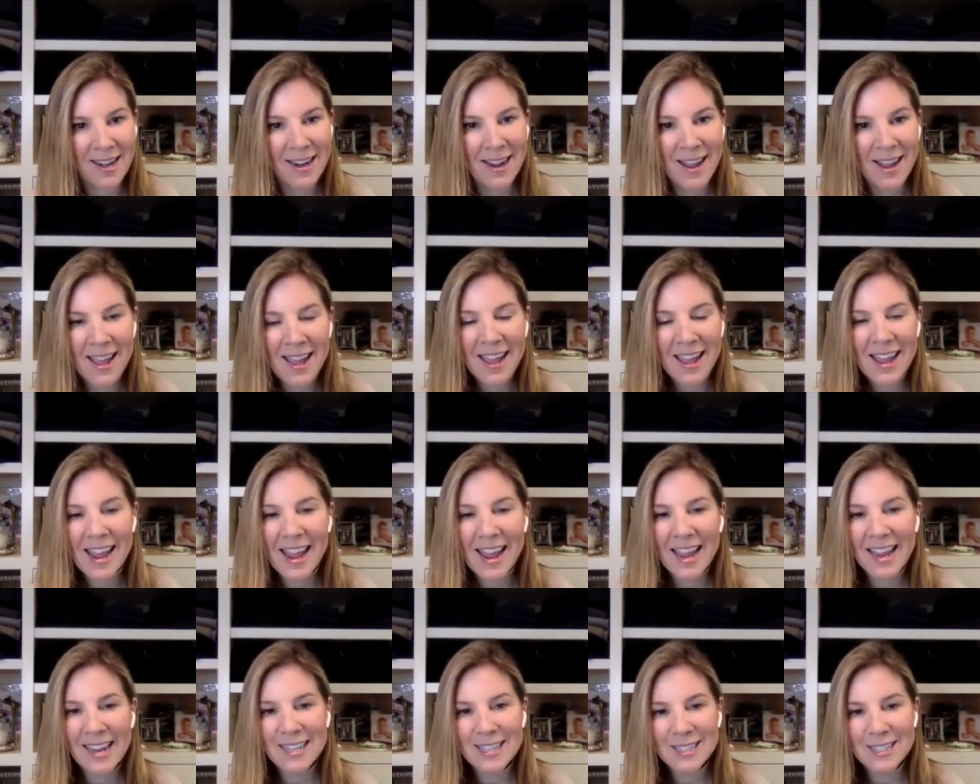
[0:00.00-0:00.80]
Yeah.
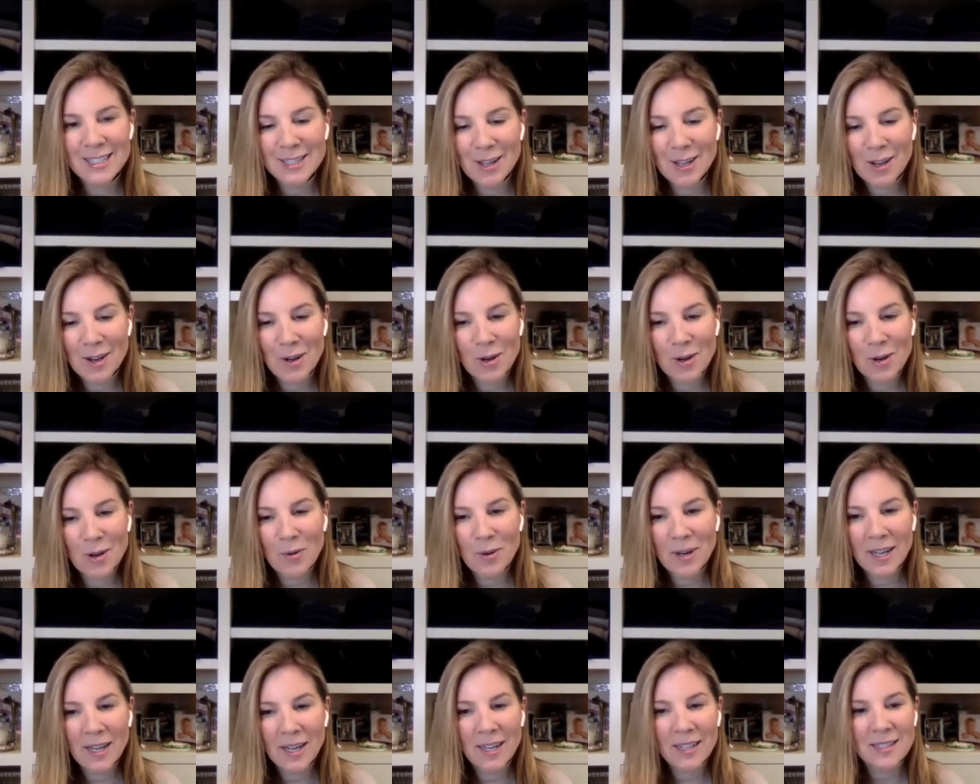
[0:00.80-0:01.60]
And yeah.
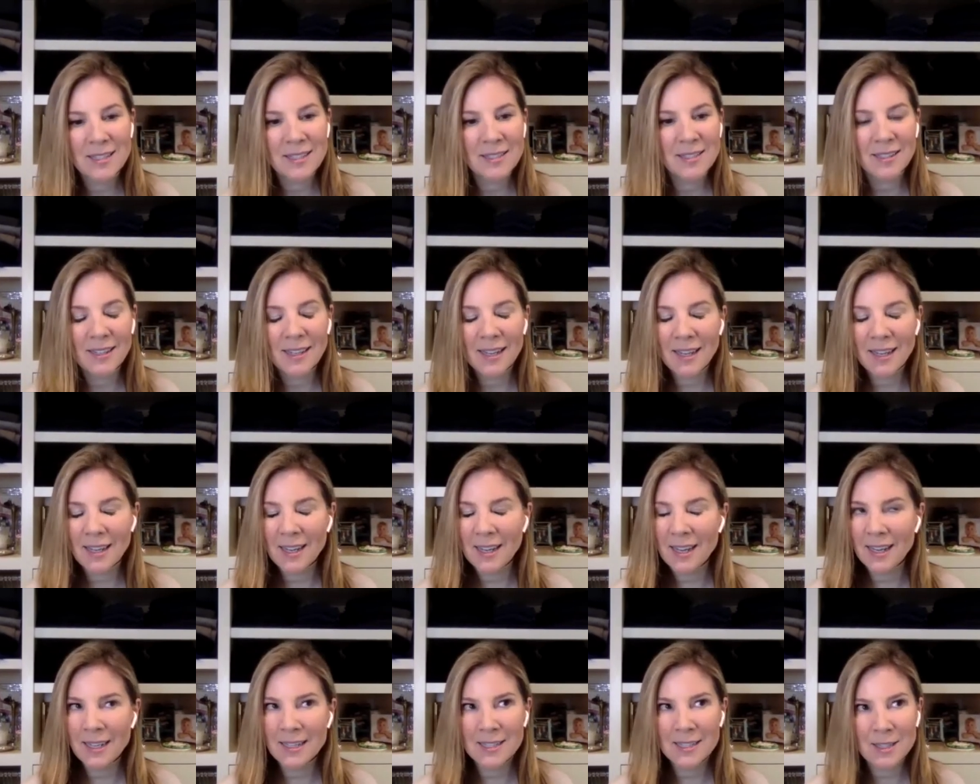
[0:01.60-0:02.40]
so it's,
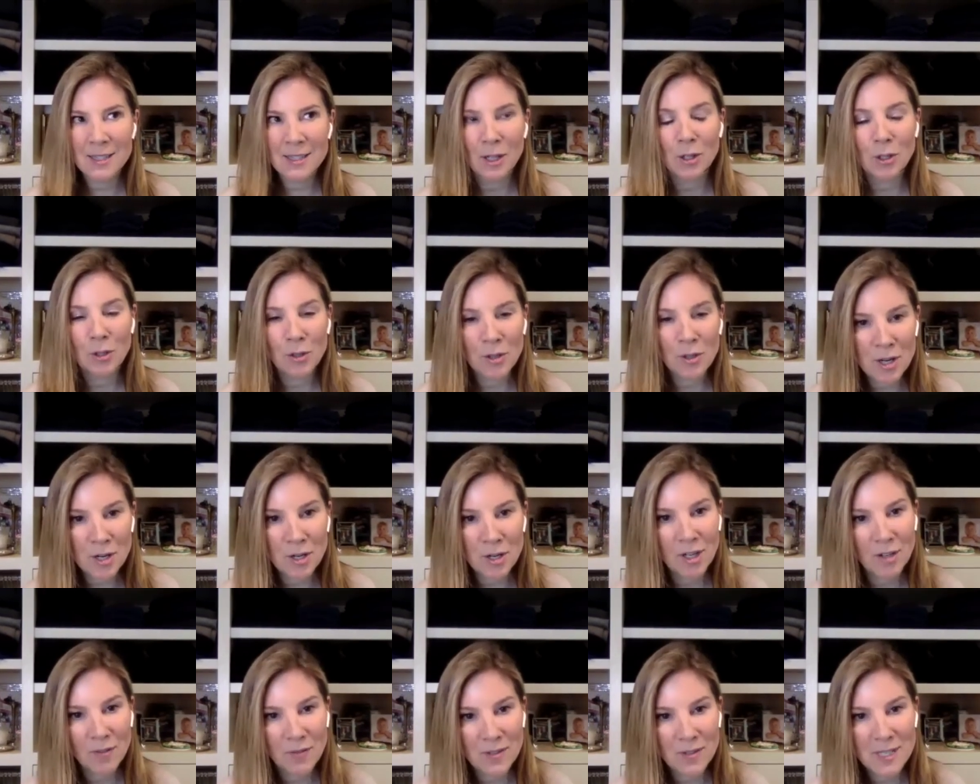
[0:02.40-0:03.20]
it's the learning
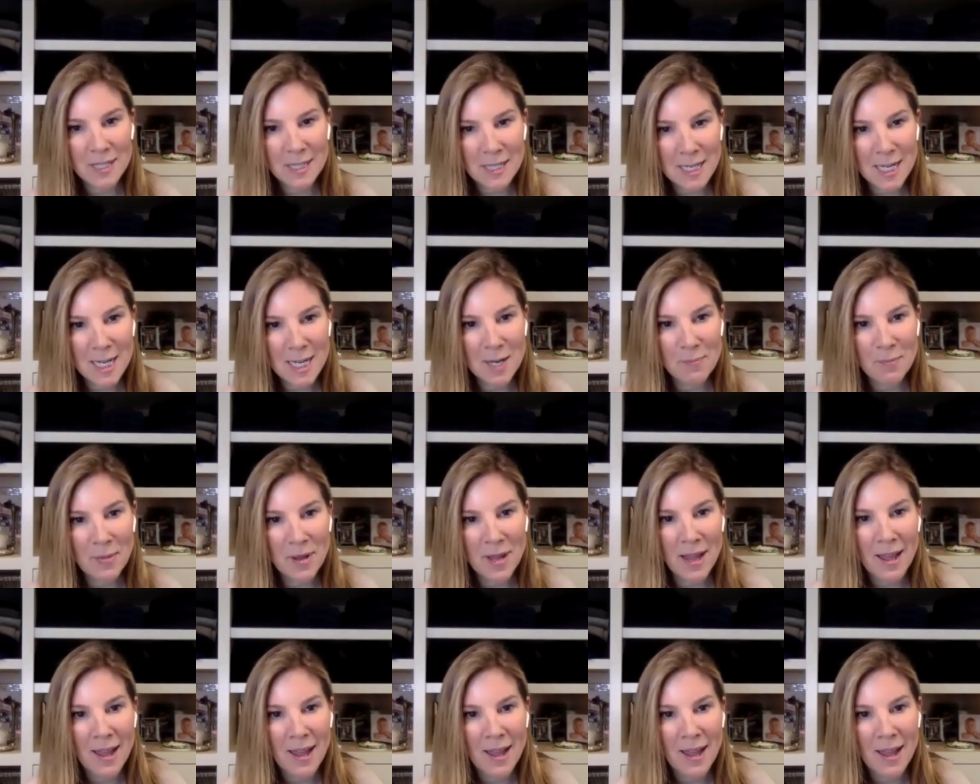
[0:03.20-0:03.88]
curve is steep.